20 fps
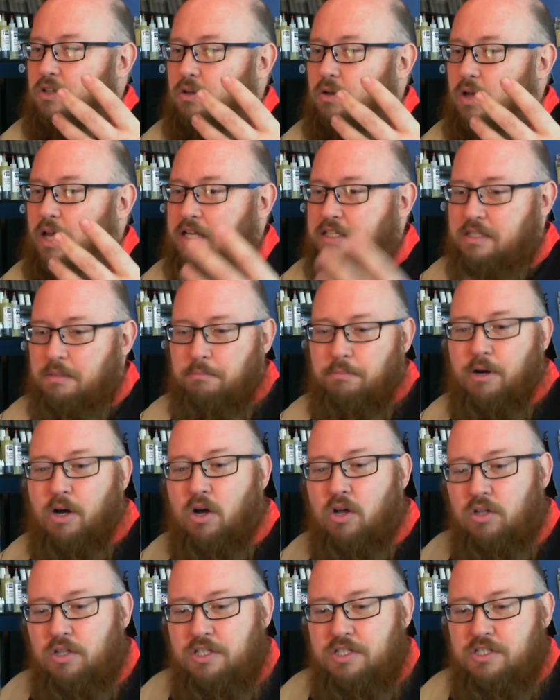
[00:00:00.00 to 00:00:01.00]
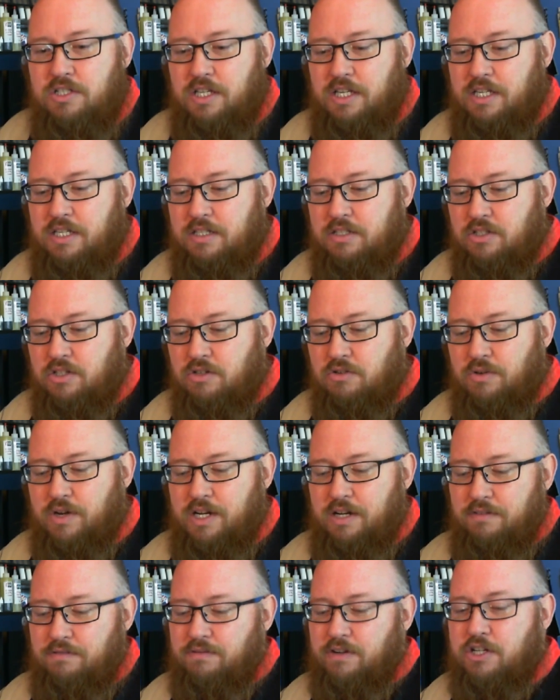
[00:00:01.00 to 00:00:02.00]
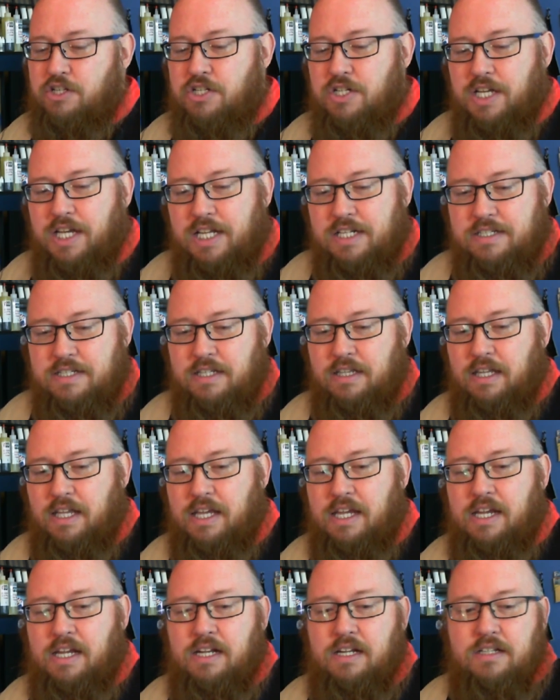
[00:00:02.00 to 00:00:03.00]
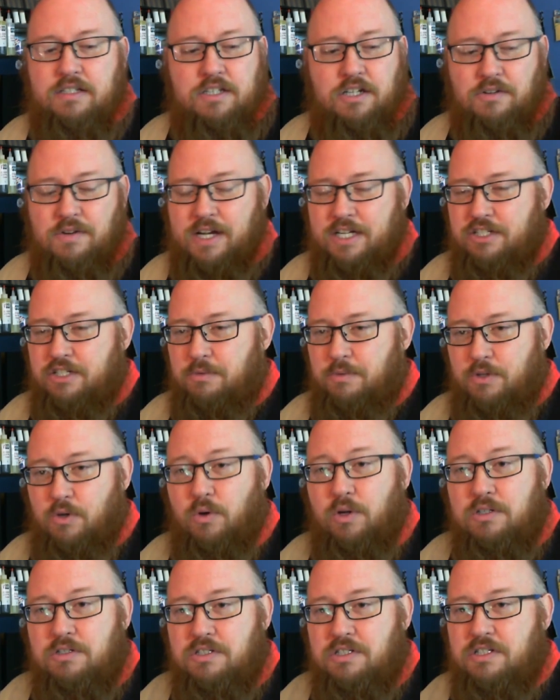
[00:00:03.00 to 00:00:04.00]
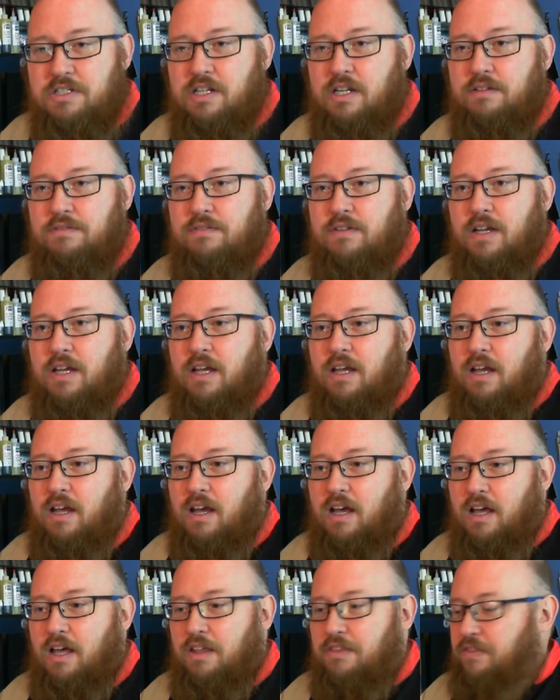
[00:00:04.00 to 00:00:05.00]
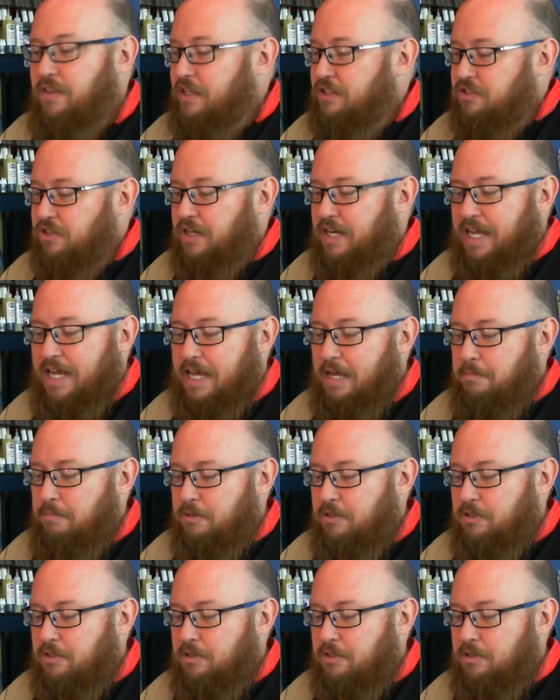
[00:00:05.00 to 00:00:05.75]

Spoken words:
As the ball is creating friction against the lane, is interacting with oils and stuff, things are going to happen.